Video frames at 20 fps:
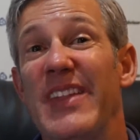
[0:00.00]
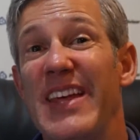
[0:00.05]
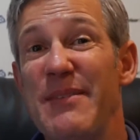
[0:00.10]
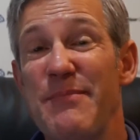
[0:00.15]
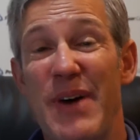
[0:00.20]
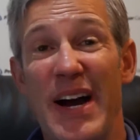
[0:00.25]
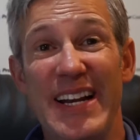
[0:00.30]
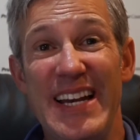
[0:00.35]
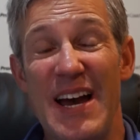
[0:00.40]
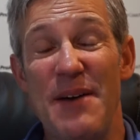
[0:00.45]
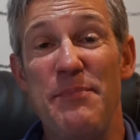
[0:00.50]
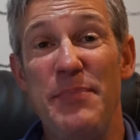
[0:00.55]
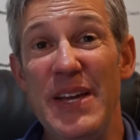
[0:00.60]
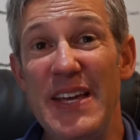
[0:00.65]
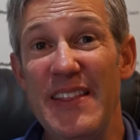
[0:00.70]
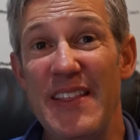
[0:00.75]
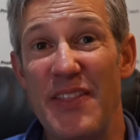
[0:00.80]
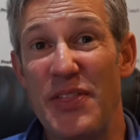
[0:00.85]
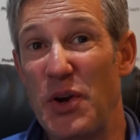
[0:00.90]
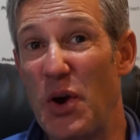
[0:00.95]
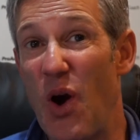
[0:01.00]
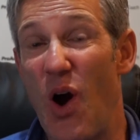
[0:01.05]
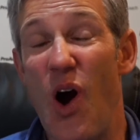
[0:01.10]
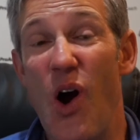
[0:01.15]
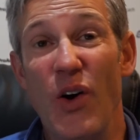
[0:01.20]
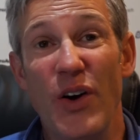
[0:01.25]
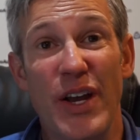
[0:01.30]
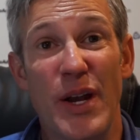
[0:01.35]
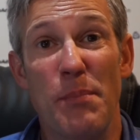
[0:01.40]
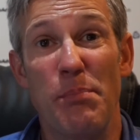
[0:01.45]
it might not be that they're
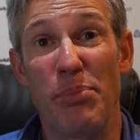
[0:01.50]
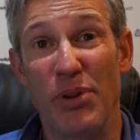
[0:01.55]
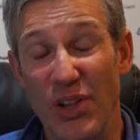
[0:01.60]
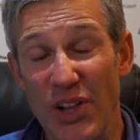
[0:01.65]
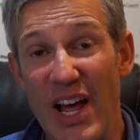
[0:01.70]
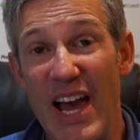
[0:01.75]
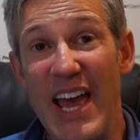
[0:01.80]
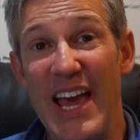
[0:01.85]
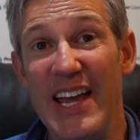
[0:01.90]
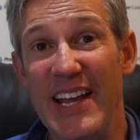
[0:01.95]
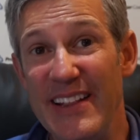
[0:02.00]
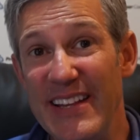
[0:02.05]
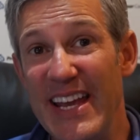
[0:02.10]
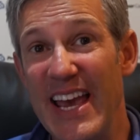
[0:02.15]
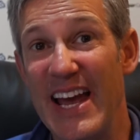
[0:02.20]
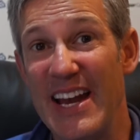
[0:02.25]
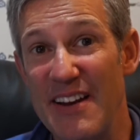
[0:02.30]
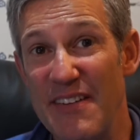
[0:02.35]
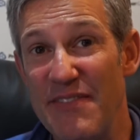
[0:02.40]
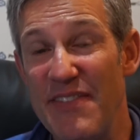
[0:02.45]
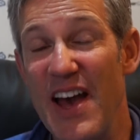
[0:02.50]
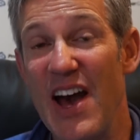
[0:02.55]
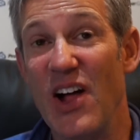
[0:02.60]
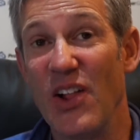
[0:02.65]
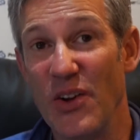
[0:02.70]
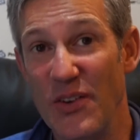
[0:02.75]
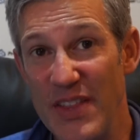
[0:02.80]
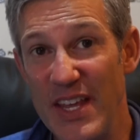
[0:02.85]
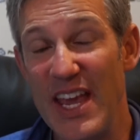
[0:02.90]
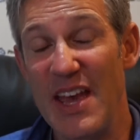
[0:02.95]
all gonna play in the
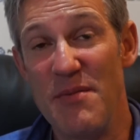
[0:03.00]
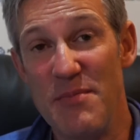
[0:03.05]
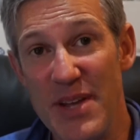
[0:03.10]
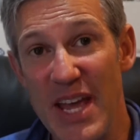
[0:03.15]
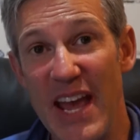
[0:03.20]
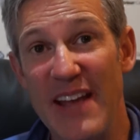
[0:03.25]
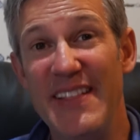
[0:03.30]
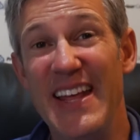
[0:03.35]
NFL or the NBA,